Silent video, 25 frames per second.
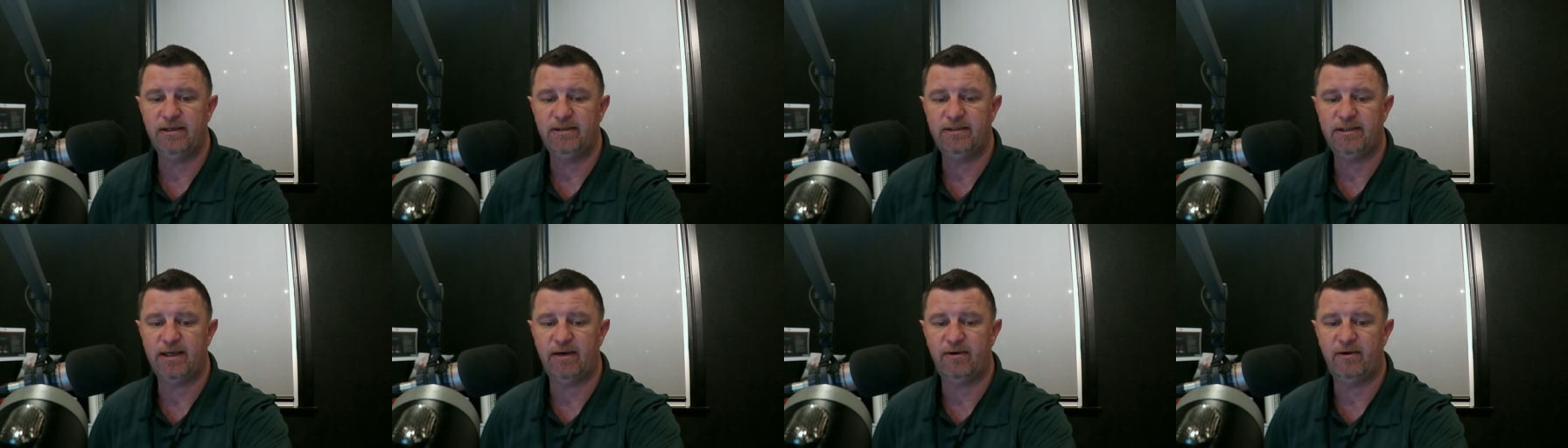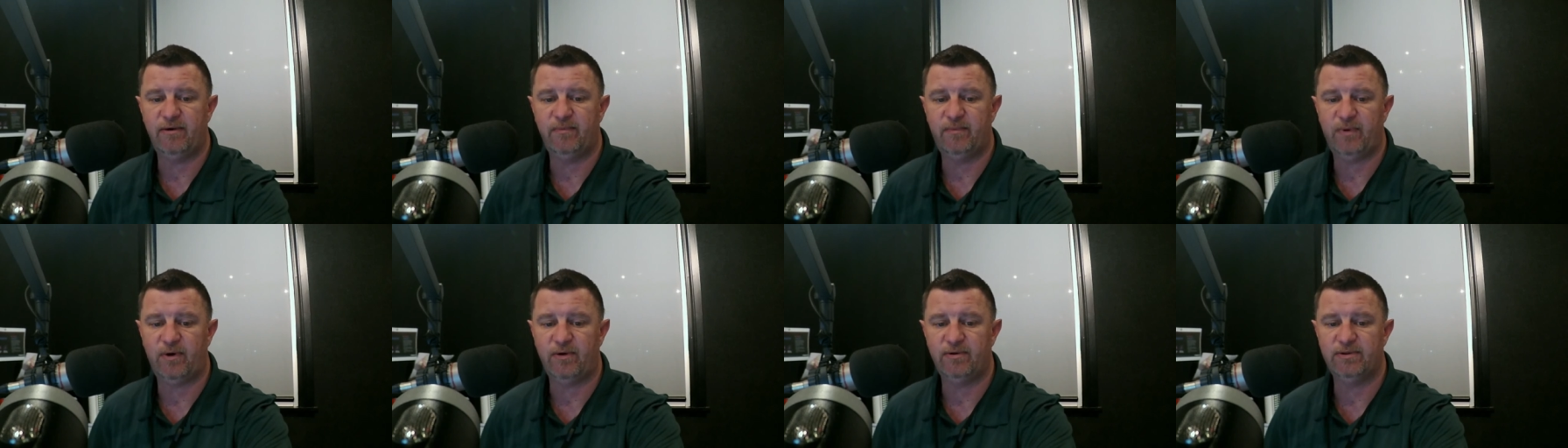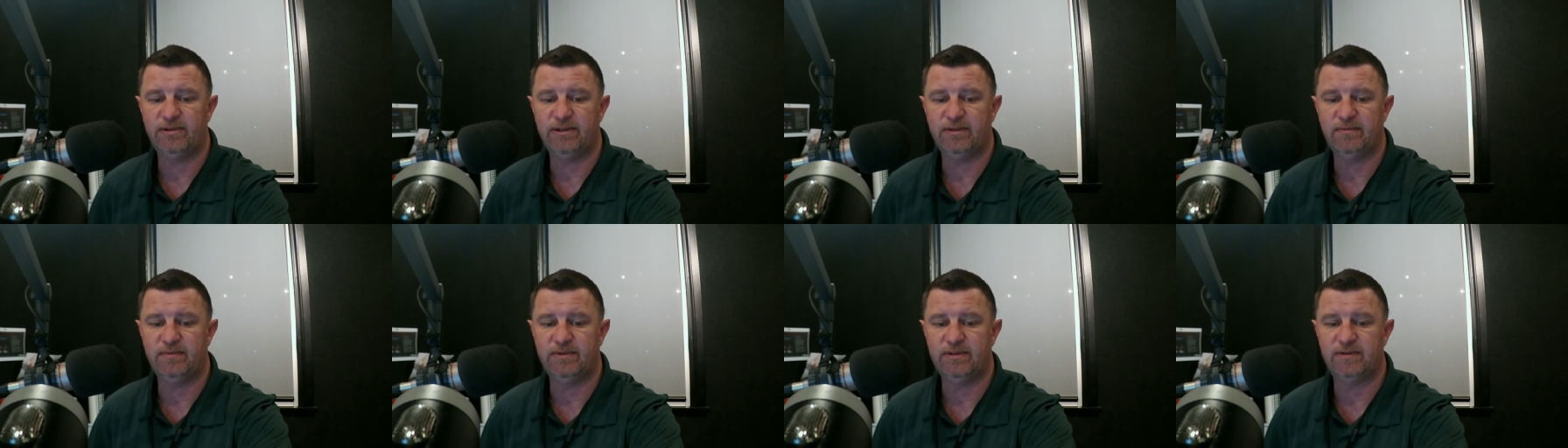Darren
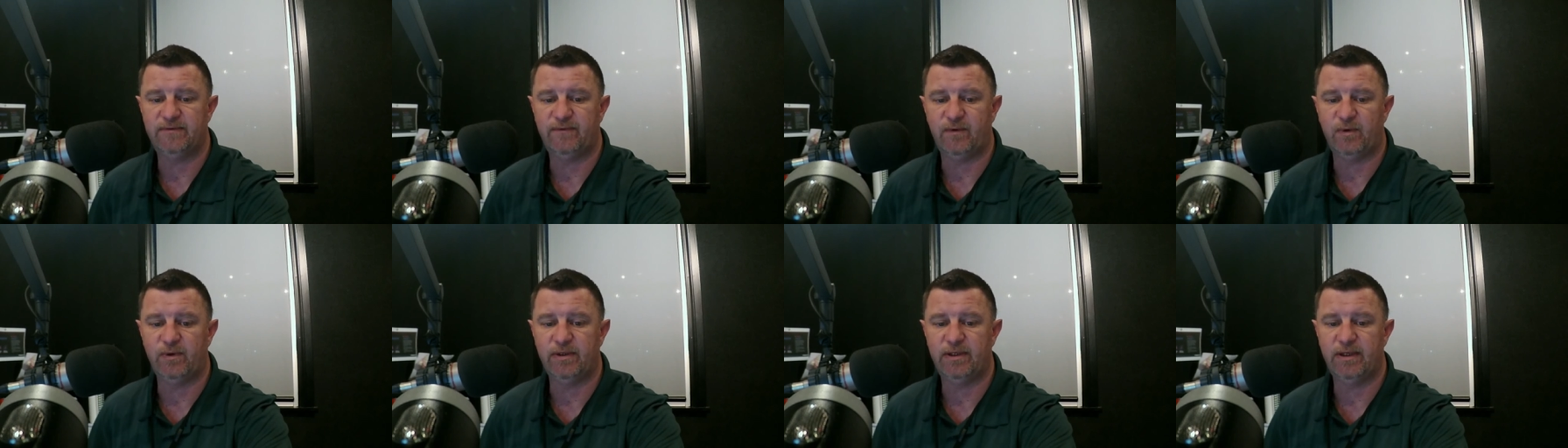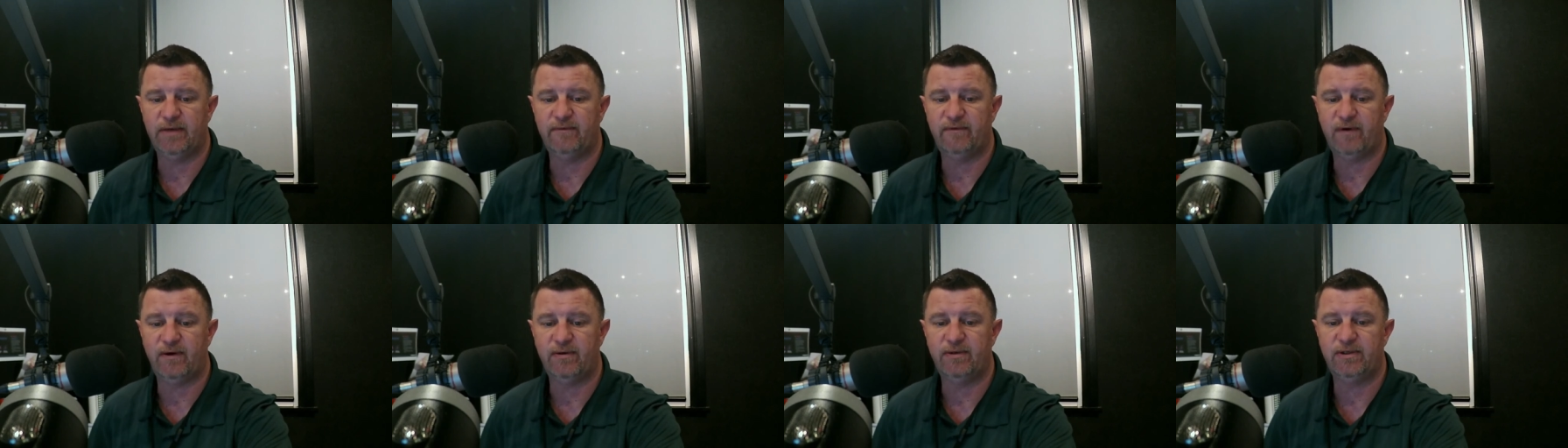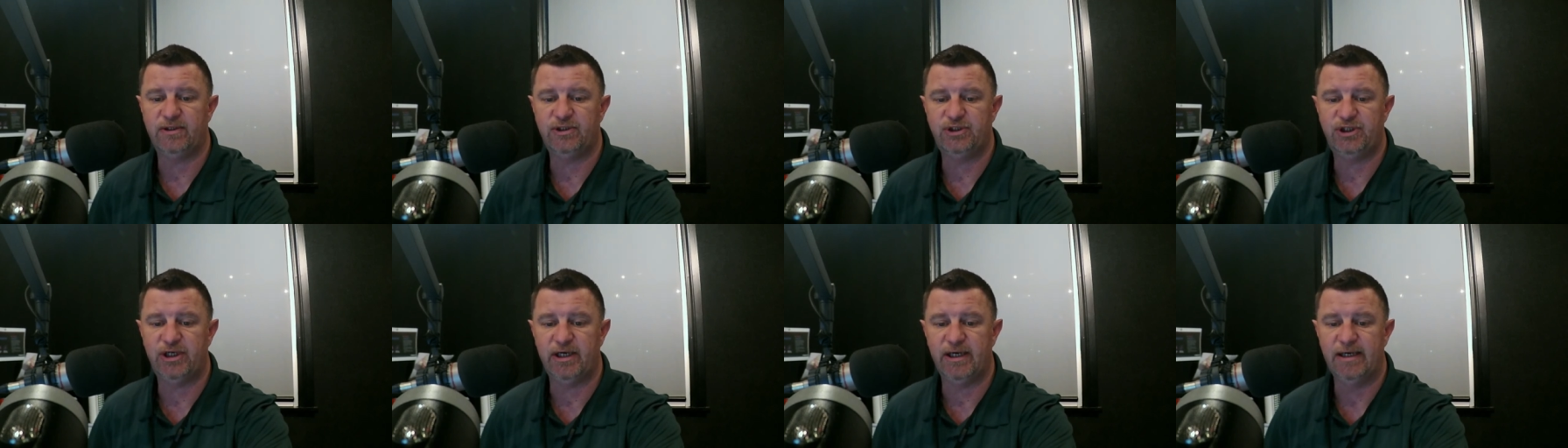Ponter was
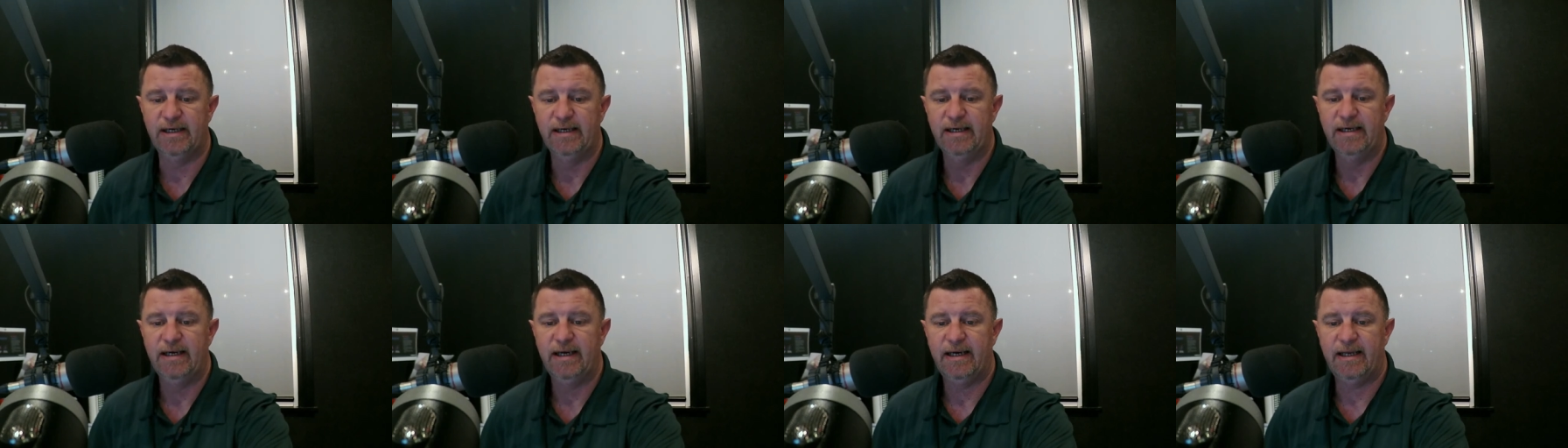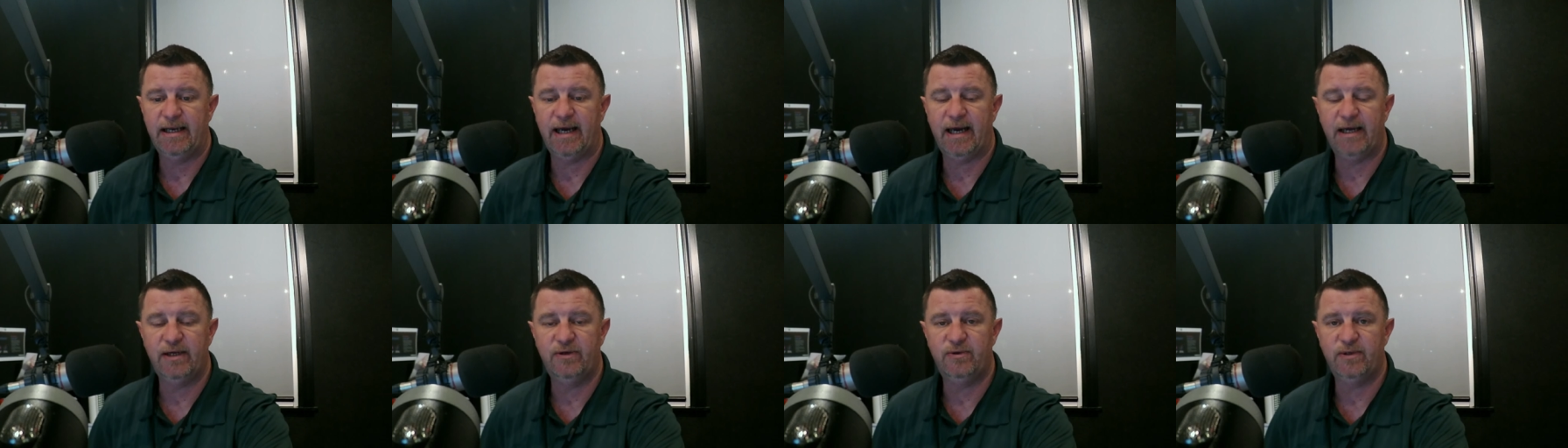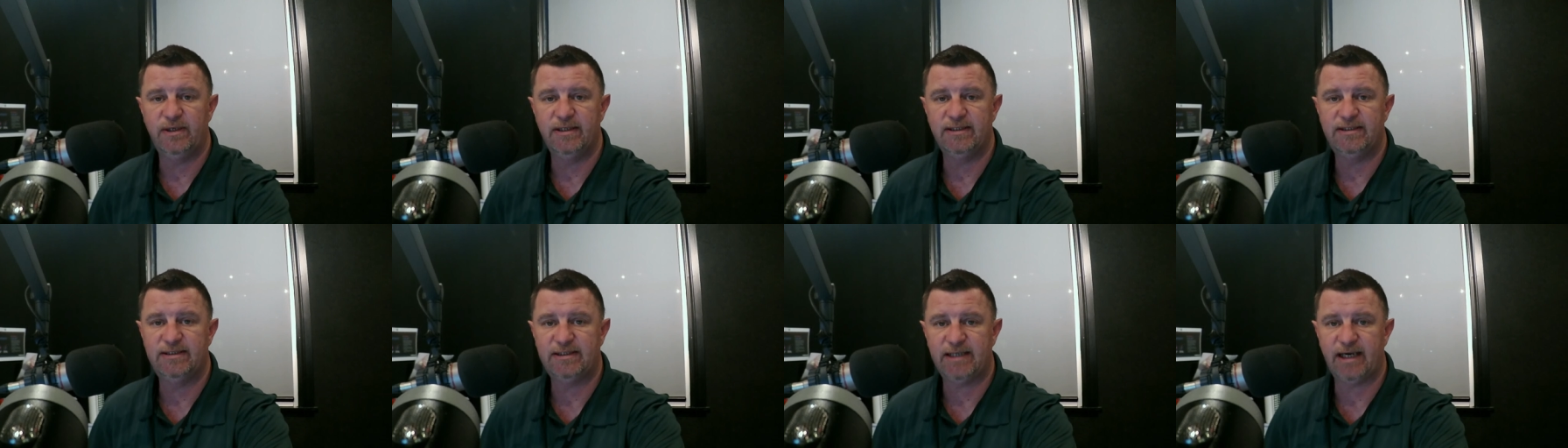voted chair and
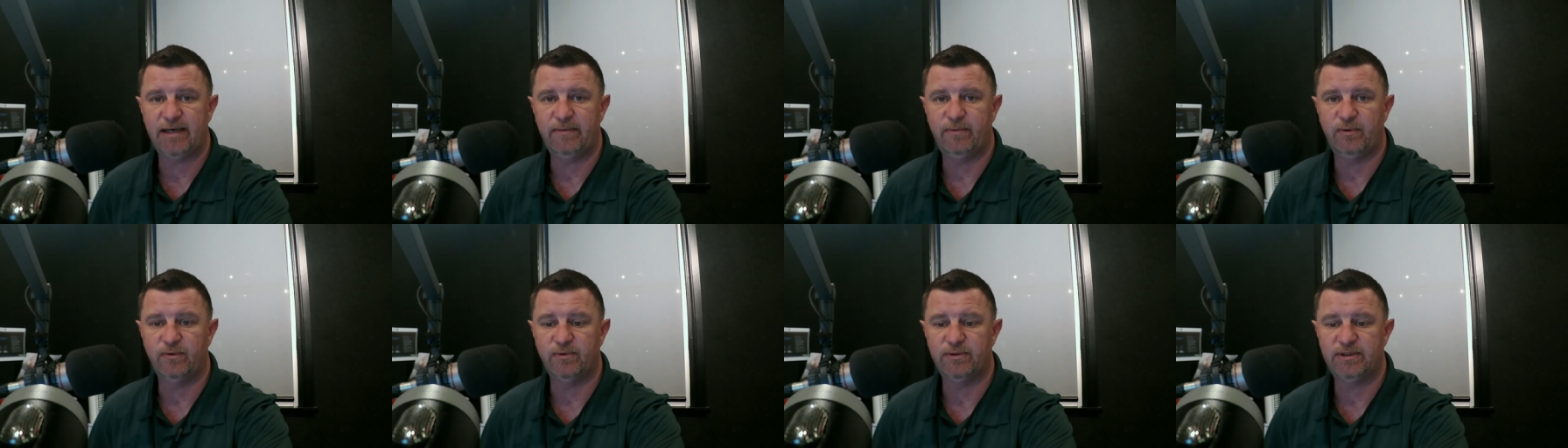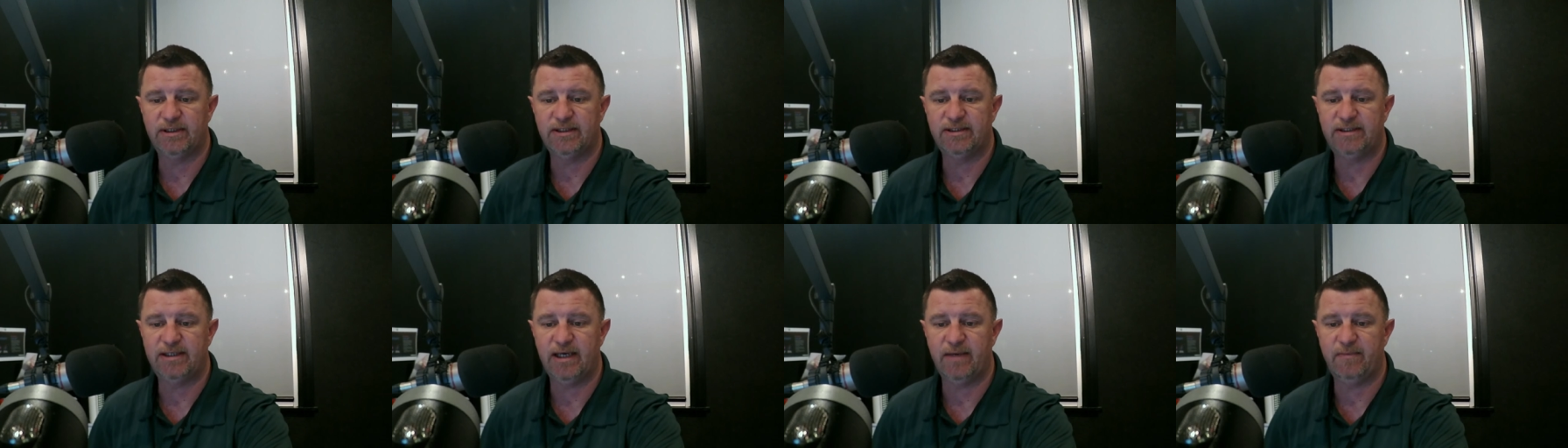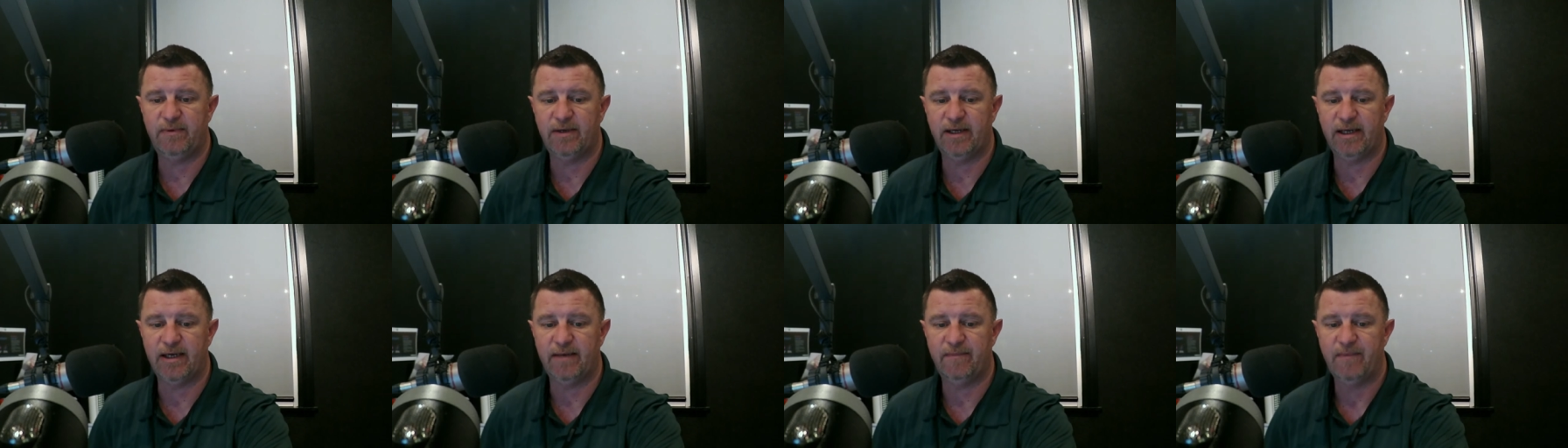Adrian Staples as
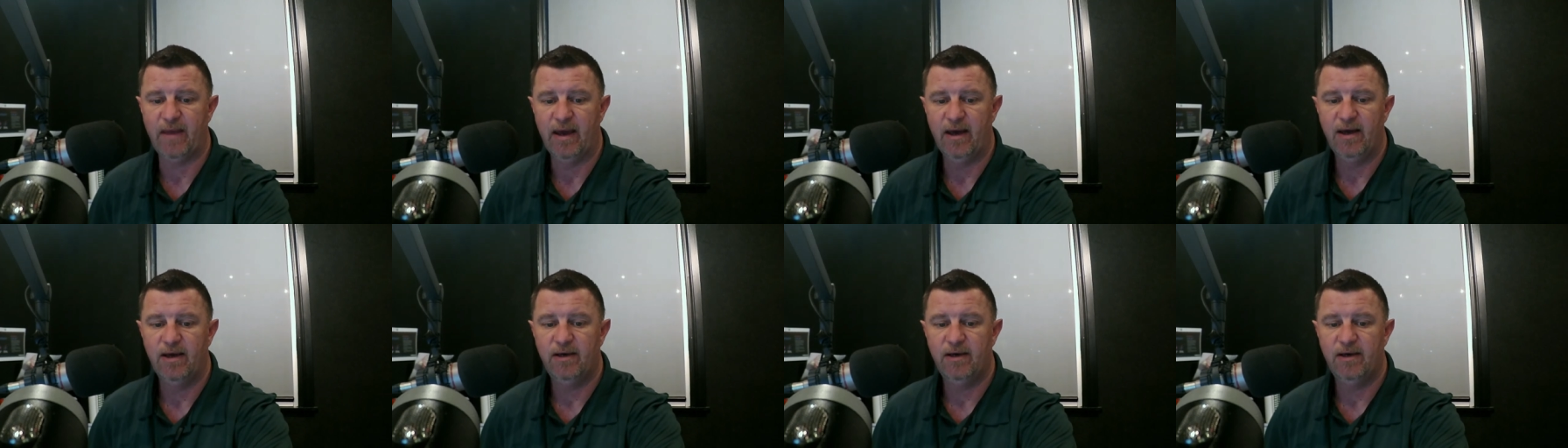deputy.